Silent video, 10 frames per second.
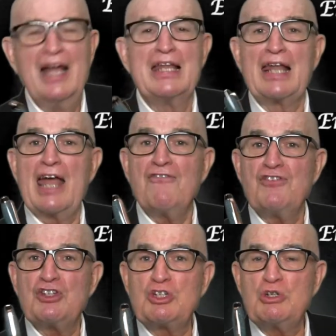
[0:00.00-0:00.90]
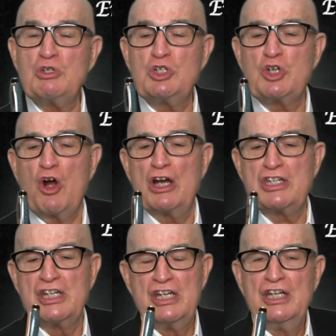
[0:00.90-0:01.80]
life is too
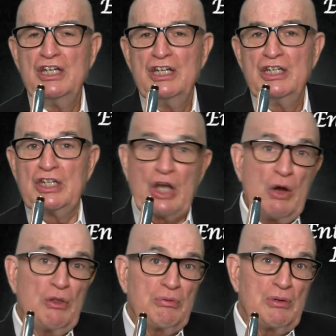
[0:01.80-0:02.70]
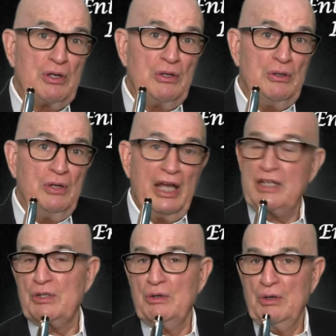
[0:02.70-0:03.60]
short to go through
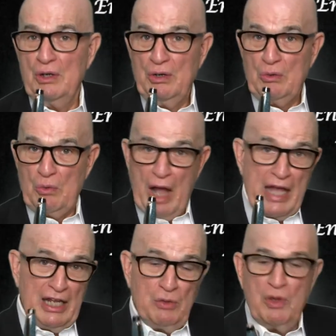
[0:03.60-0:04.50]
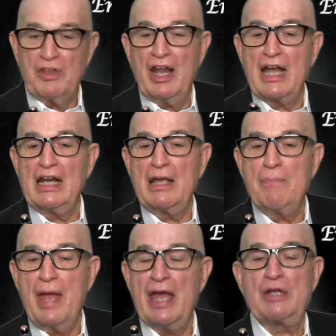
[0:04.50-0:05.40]
it writing with an ugly
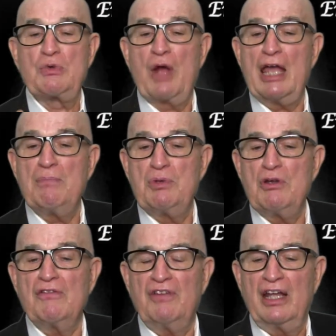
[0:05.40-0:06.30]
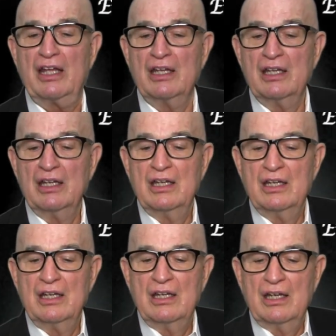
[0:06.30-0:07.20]
pen. Write beautifully.
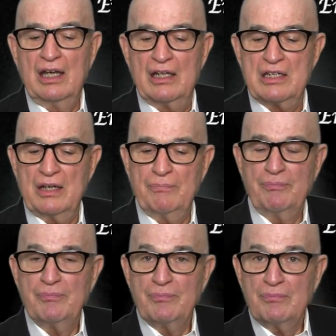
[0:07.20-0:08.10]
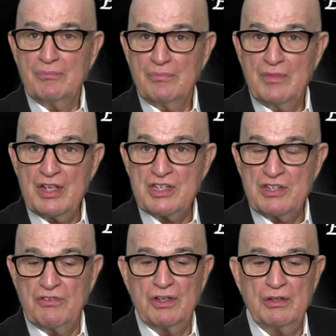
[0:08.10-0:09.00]
And this is
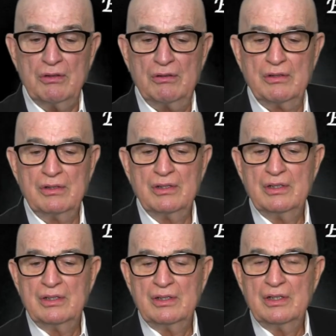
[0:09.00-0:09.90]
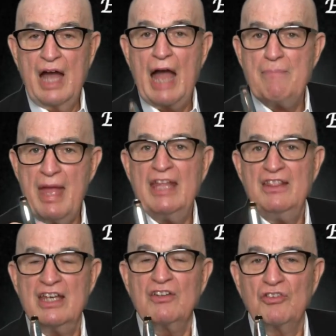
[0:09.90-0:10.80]
for you. I
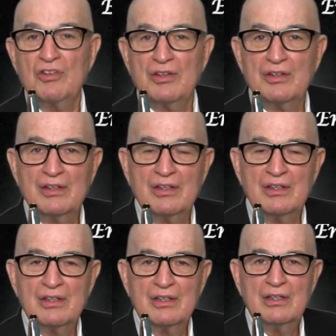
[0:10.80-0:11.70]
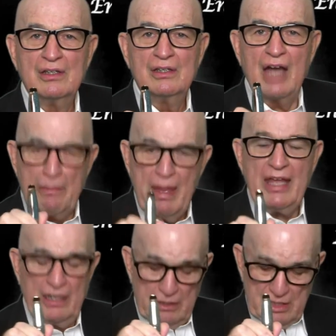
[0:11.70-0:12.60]
made this. I
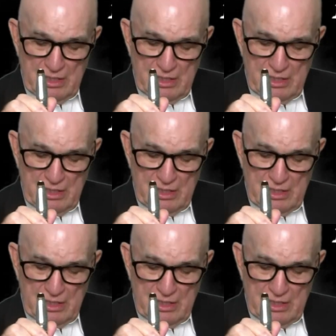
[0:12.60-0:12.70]
made it.